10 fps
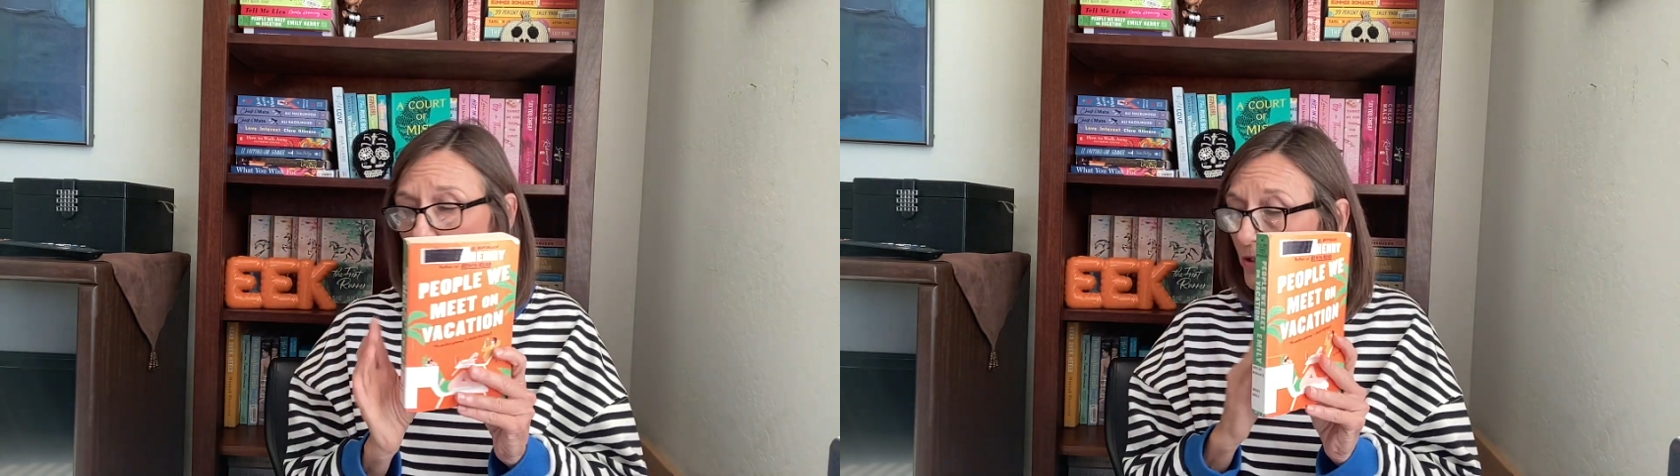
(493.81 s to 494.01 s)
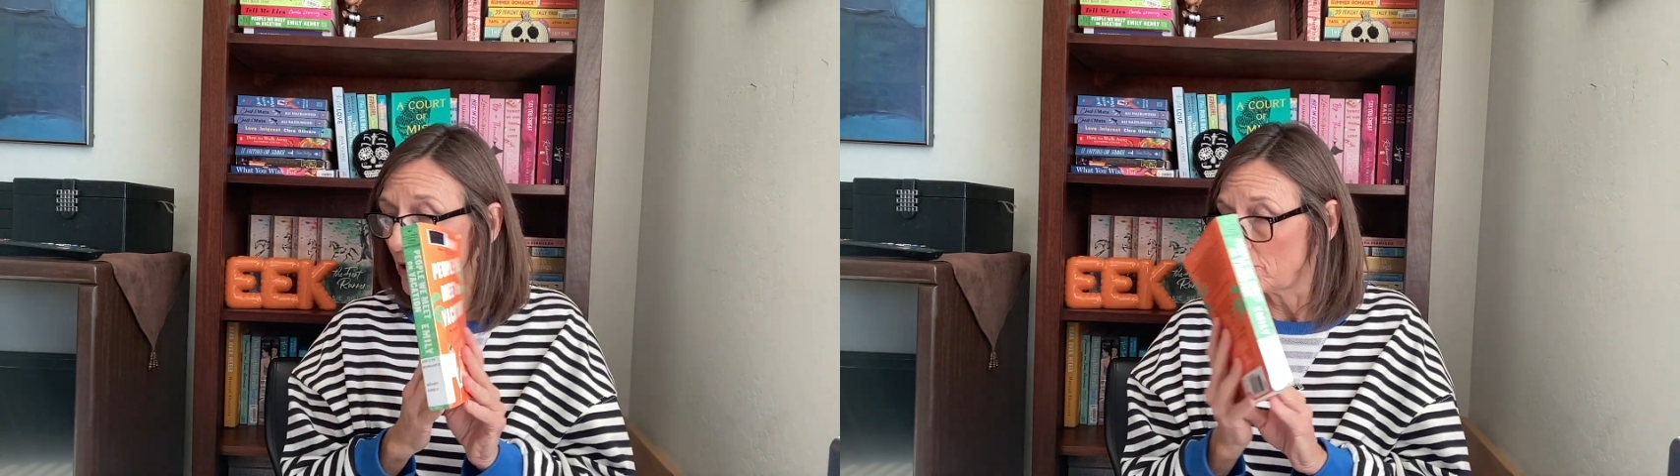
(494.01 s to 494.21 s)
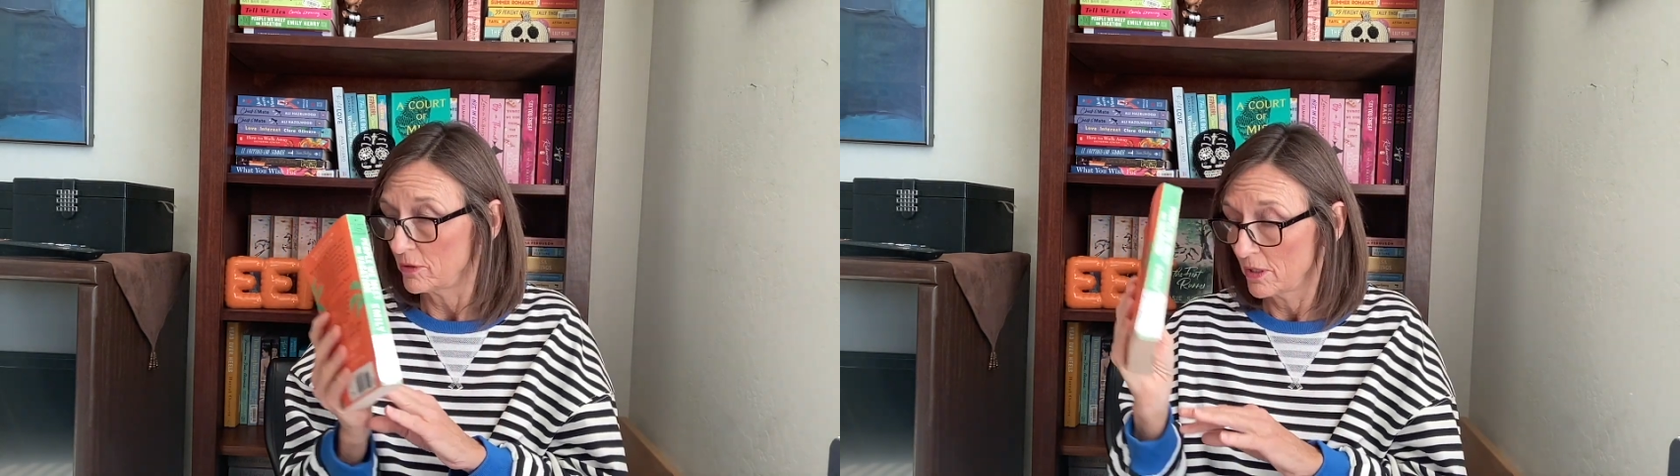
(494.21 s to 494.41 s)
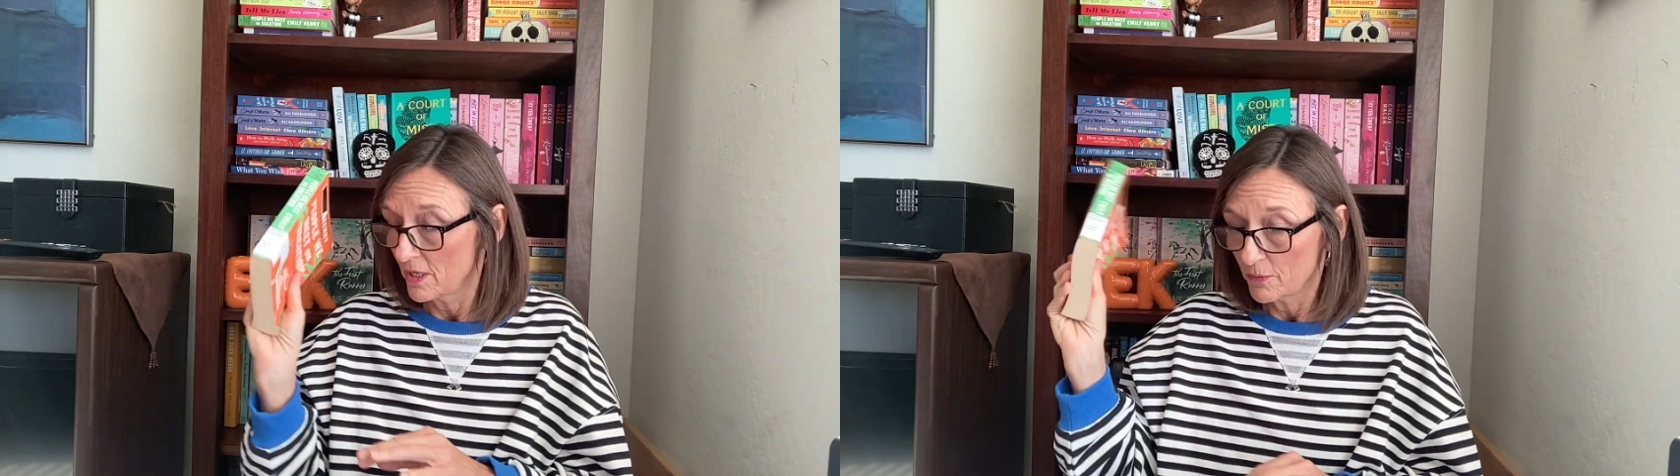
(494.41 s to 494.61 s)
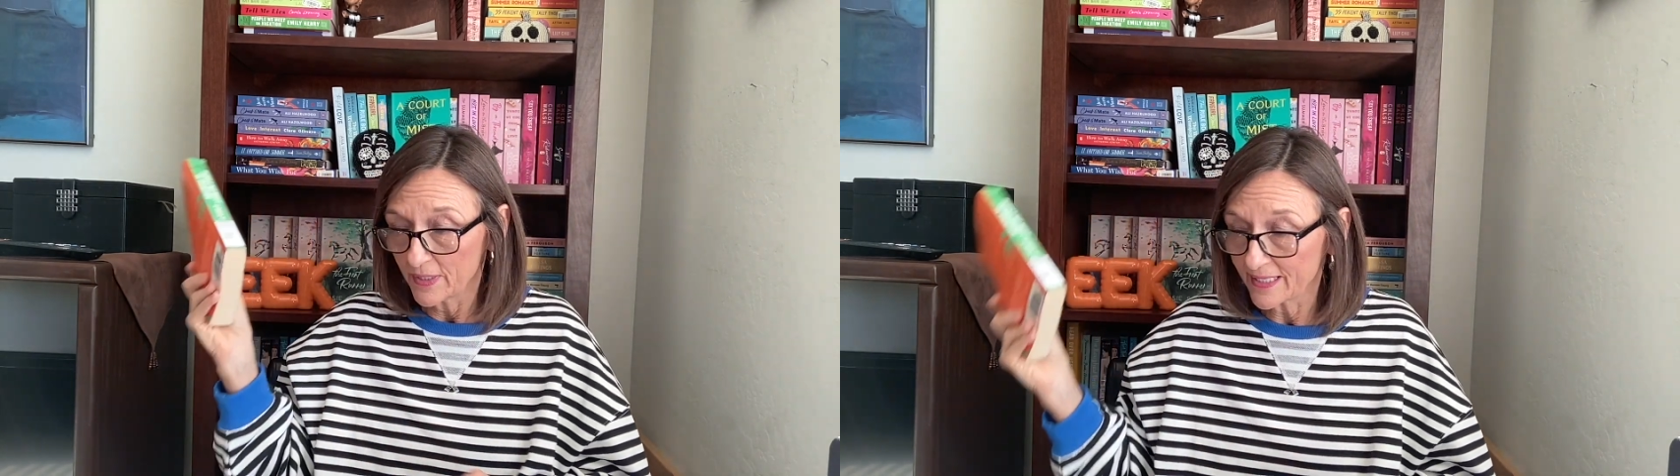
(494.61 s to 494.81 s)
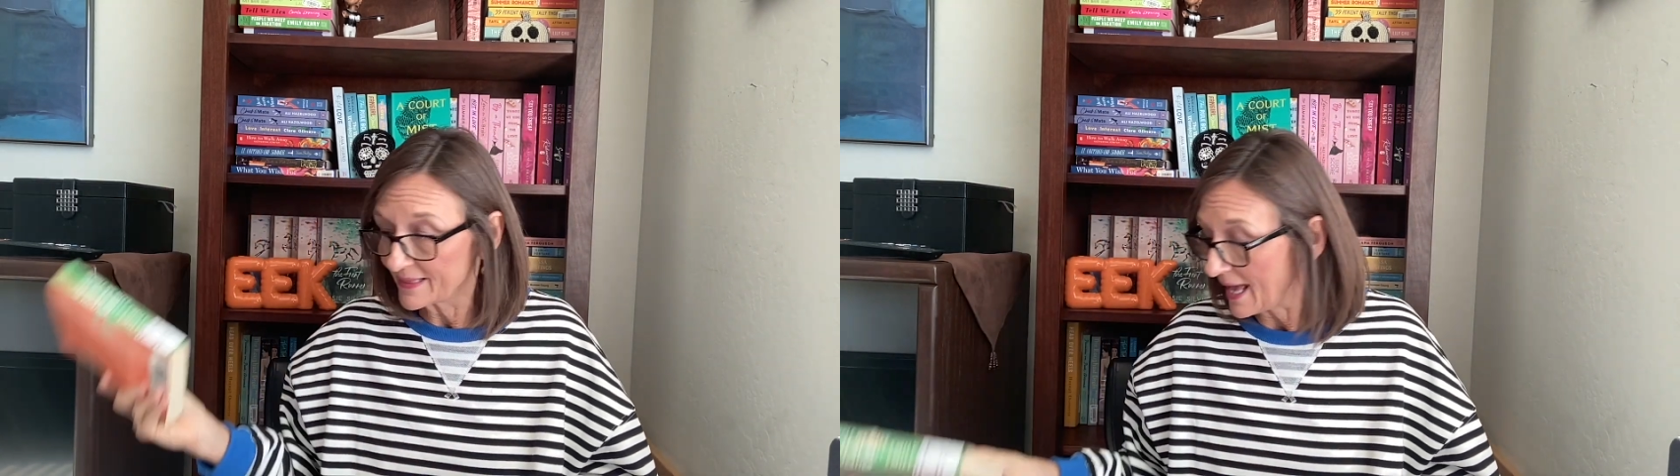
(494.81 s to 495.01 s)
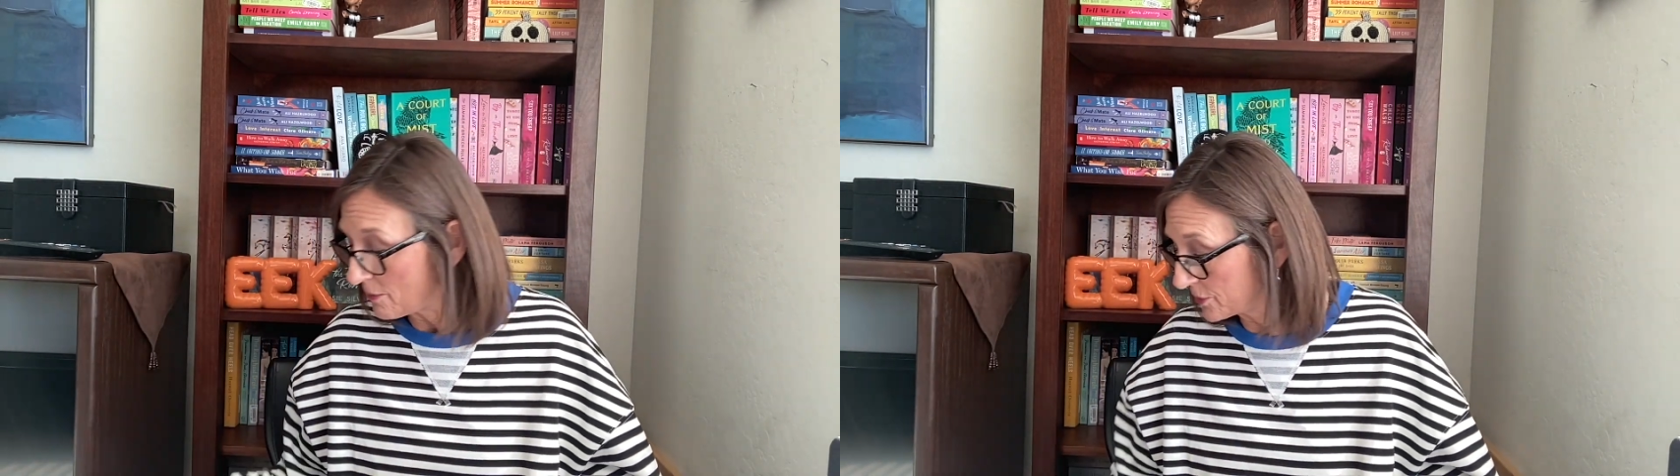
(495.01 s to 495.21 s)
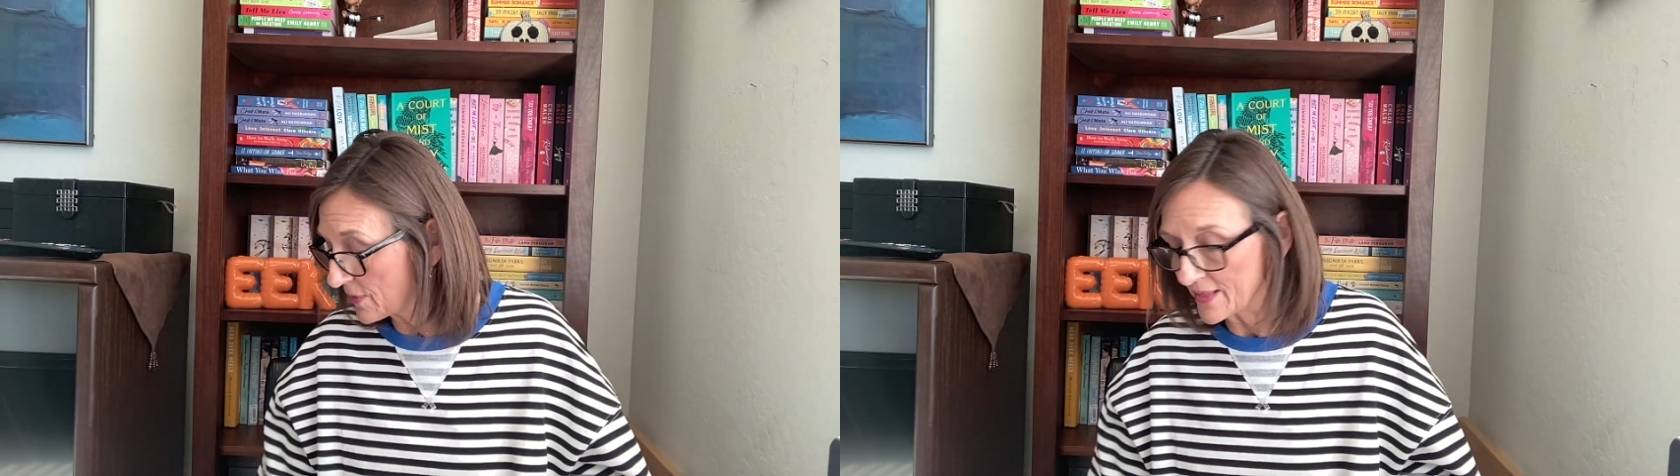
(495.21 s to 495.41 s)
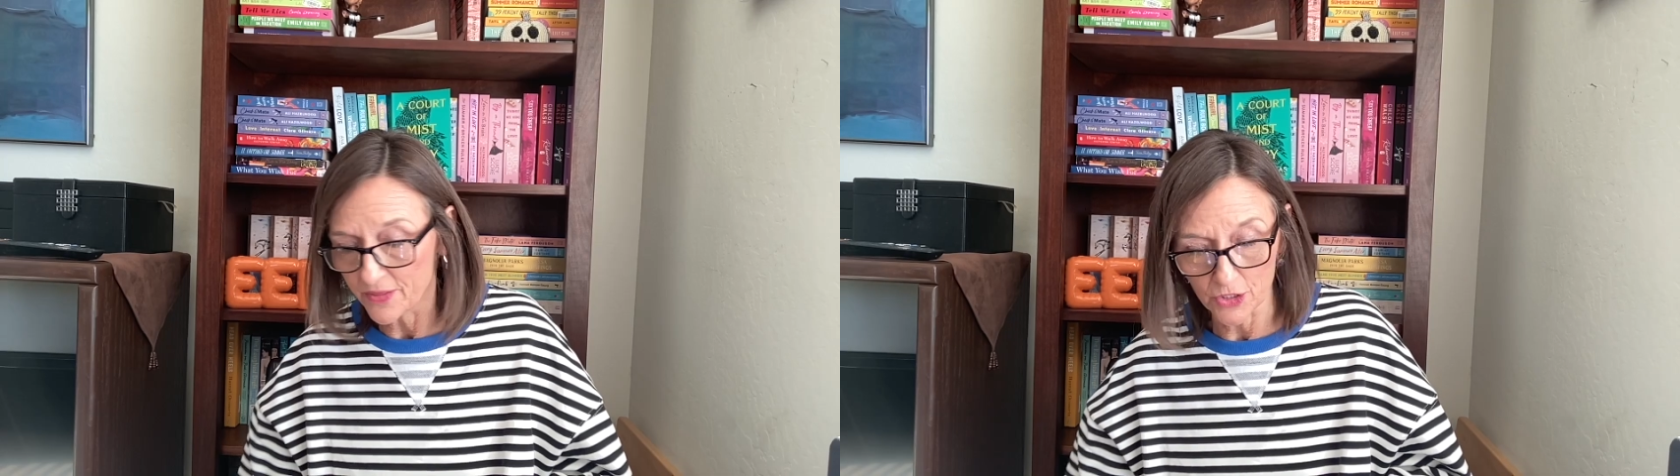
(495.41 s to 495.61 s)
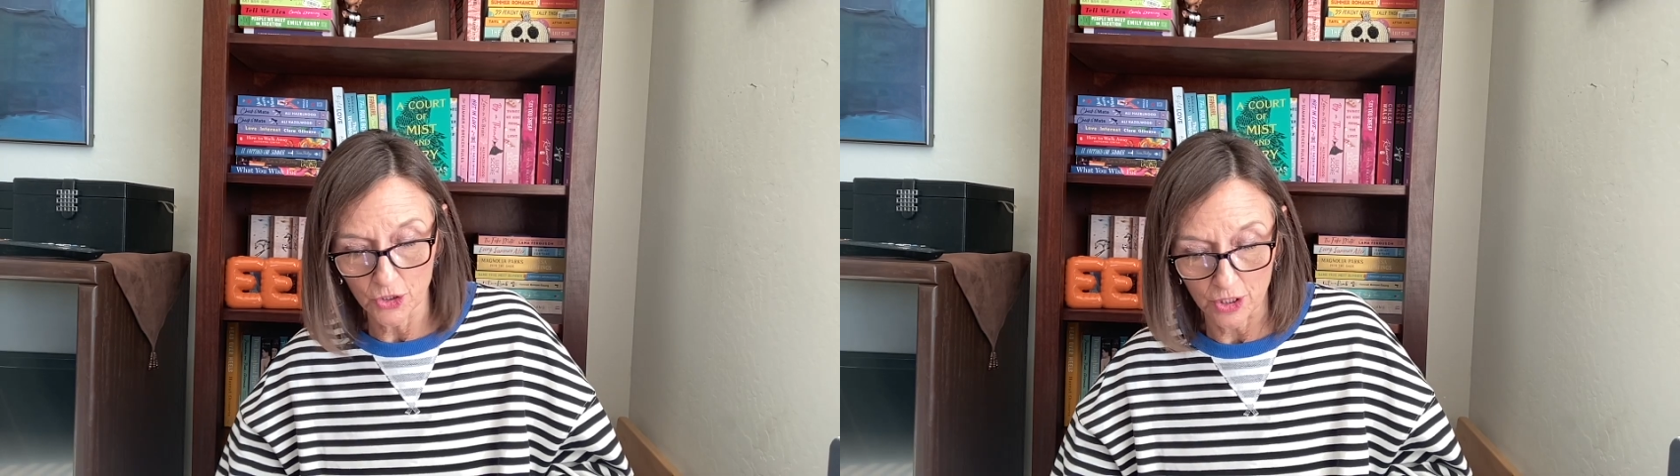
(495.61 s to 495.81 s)
So want to get that one read
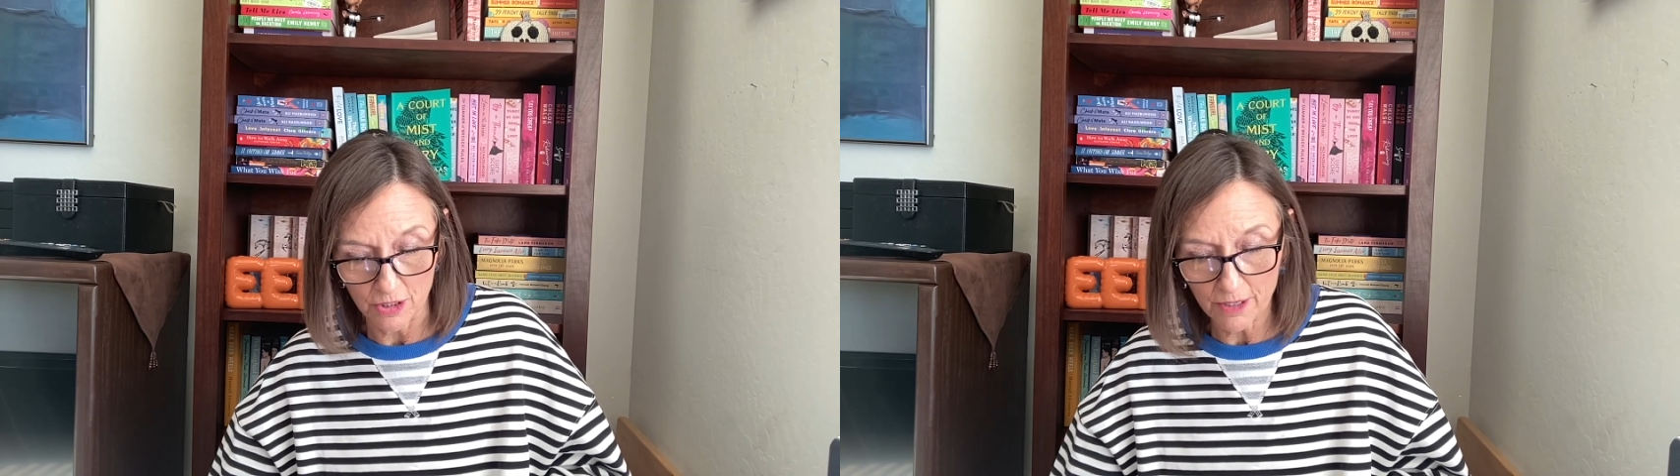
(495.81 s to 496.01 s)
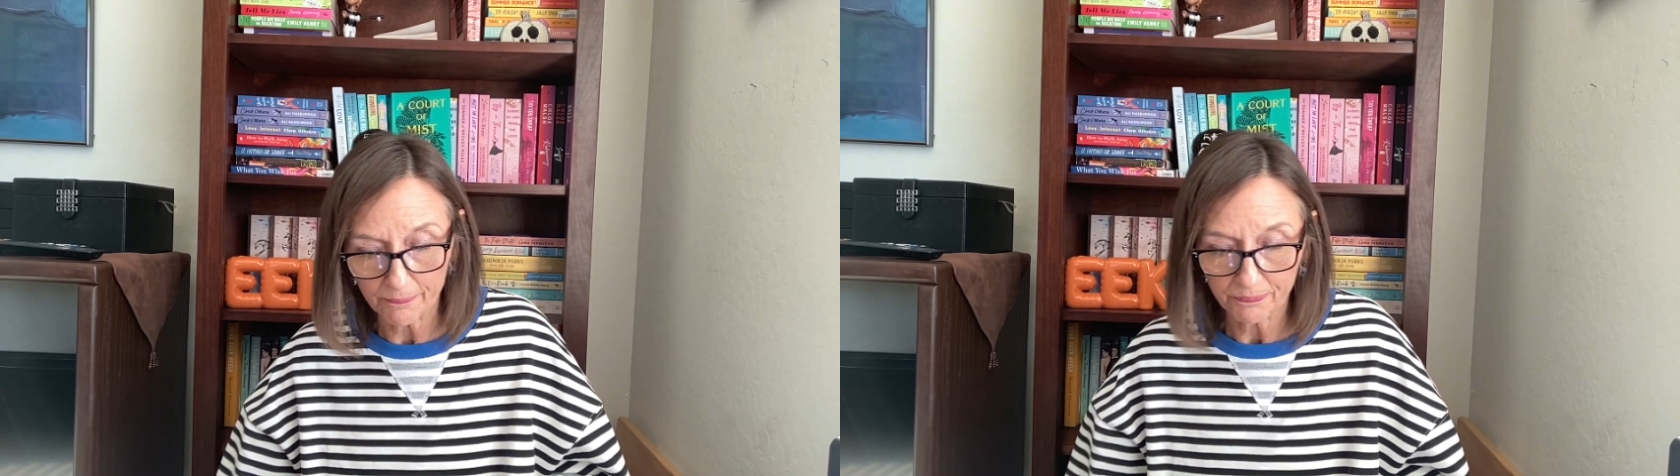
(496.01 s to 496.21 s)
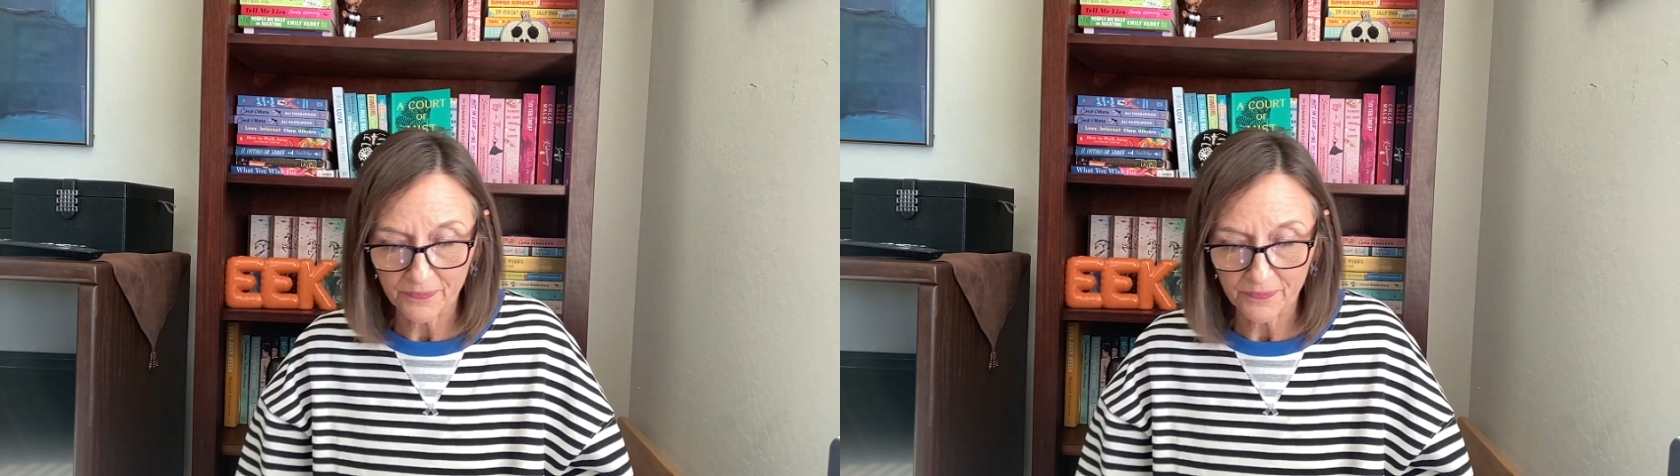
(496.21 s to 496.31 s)
this year.